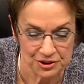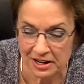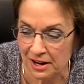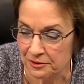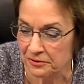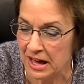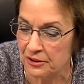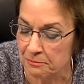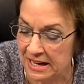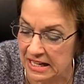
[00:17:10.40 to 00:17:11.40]
out of
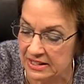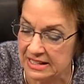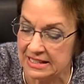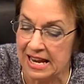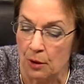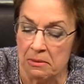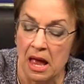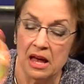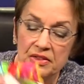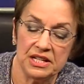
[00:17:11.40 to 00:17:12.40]
making these things. Now,
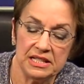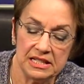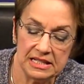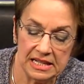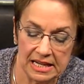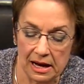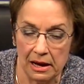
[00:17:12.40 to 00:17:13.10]
this is the